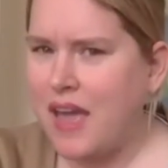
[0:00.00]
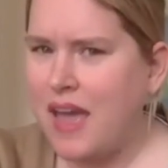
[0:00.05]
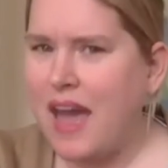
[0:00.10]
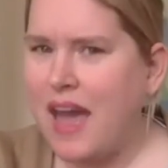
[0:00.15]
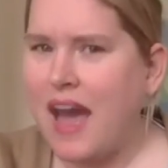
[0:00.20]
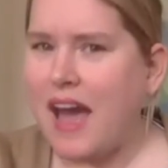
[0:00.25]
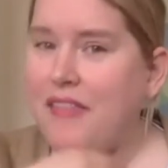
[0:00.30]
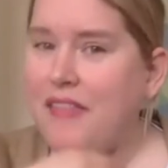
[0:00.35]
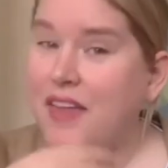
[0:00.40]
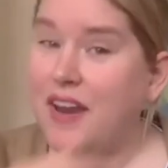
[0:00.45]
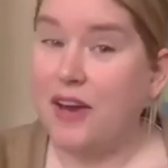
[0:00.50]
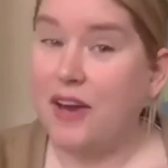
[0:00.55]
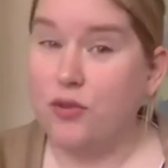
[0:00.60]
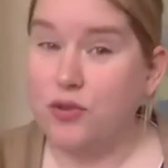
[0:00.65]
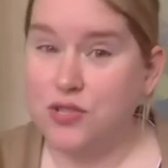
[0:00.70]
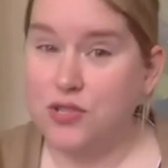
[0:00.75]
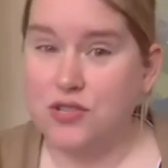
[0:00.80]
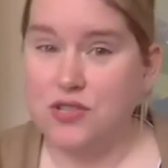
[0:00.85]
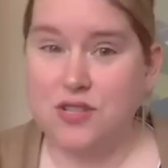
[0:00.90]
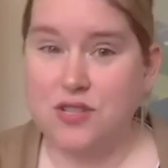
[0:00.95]
And then I
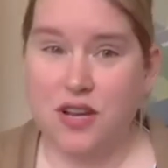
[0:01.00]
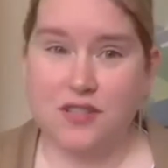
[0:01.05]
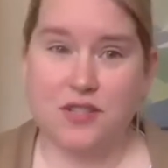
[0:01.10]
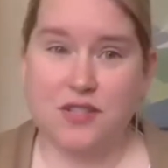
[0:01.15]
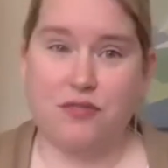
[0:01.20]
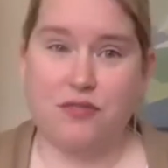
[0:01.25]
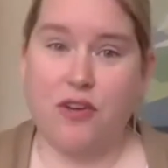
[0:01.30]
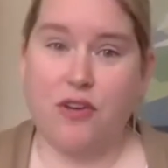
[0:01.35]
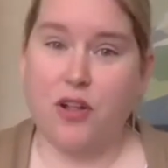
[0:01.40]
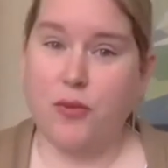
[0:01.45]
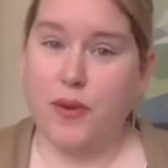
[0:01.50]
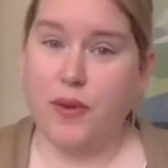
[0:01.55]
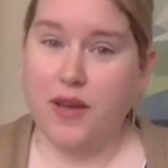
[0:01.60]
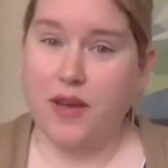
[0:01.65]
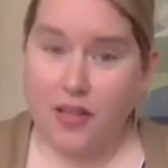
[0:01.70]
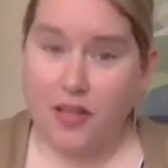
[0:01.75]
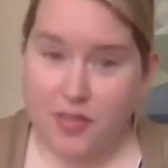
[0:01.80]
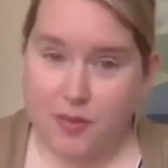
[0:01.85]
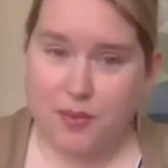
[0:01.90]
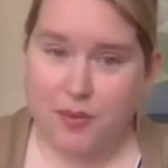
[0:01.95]
also started following
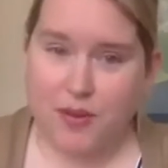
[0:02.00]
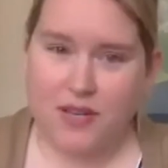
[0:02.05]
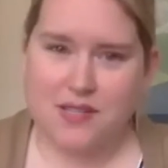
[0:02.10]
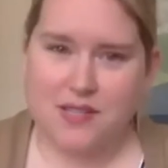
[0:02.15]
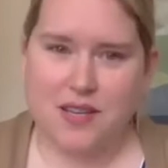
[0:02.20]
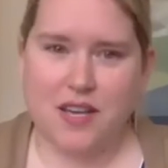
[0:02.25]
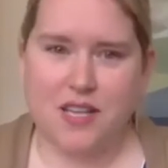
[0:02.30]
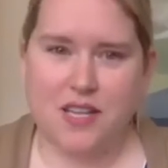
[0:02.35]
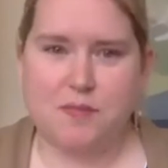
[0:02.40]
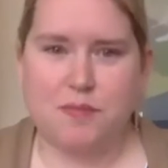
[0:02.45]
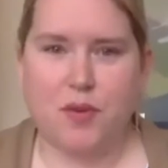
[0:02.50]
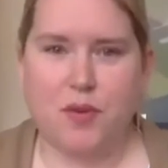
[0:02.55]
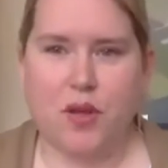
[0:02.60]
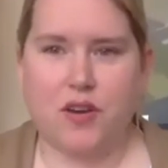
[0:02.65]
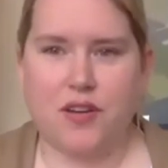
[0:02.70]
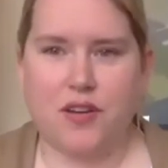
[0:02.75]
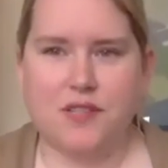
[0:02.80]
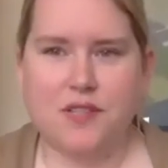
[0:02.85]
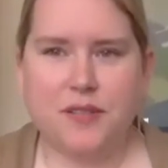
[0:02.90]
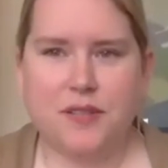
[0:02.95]
other plus size
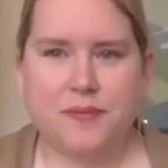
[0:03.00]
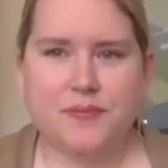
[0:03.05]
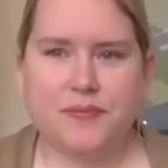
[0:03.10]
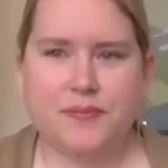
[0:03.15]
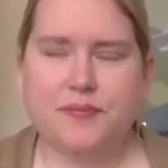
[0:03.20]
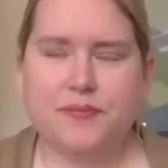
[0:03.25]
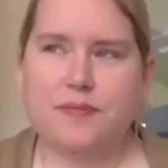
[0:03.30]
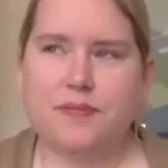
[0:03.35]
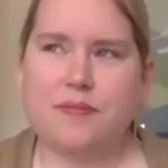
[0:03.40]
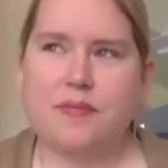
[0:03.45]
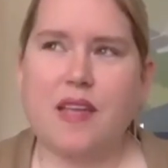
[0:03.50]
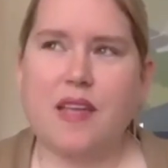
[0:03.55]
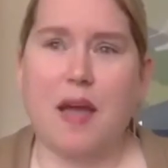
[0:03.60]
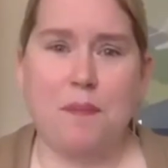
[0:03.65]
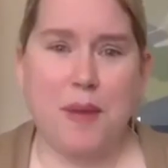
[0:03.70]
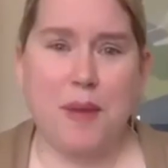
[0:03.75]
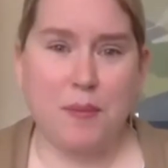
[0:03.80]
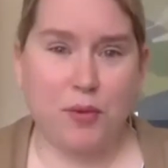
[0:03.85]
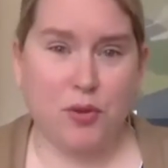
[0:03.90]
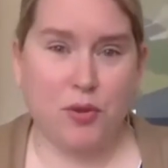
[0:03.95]
bloggers and
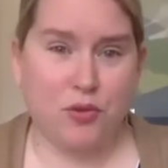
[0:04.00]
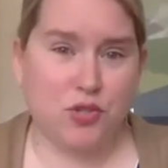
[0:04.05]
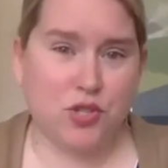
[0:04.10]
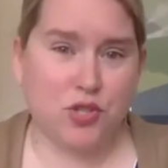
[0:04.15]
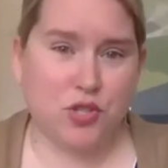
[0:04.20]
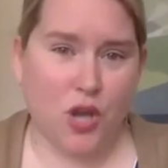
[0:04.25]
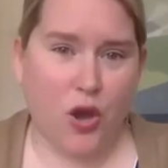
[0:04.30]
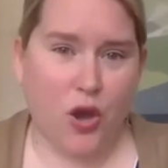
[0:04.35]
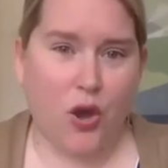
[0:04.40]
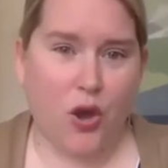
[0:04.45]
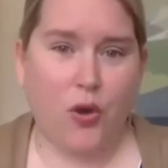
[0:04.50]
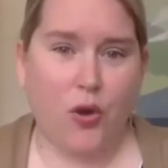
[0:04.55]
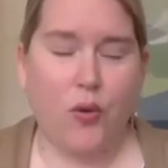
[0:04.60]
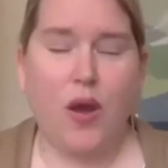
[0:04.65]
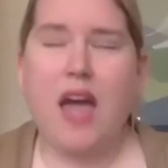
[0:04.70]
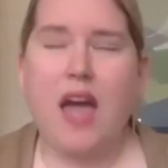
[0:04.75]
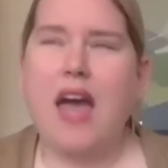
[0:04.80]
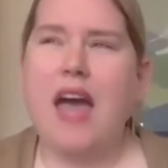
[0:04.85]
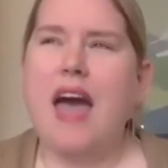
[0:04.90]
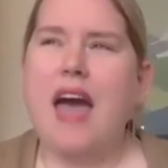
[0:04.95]
people who sew.
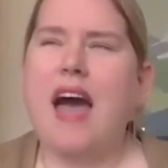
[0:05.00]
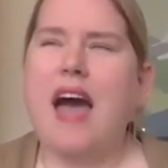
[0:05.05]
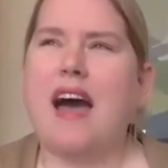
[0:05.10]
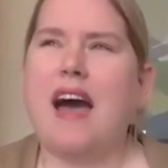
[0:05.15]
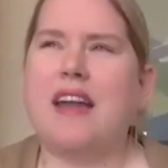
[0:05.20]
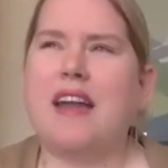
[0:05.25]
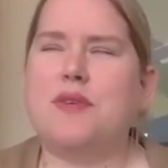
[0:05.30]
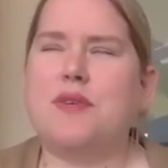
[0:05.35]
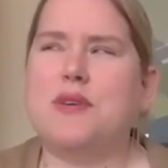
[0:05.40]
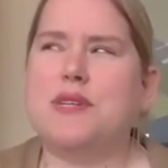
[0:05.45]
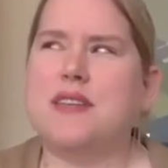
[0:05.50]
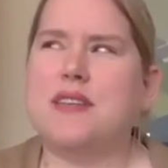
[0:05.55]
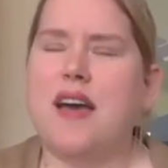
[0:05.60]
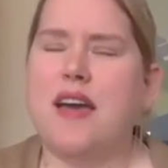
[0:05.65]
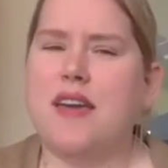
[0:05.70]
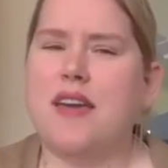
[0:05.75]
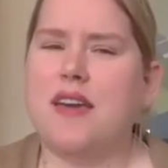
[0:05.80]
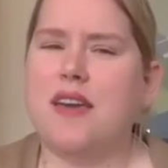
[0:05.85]
And I was like,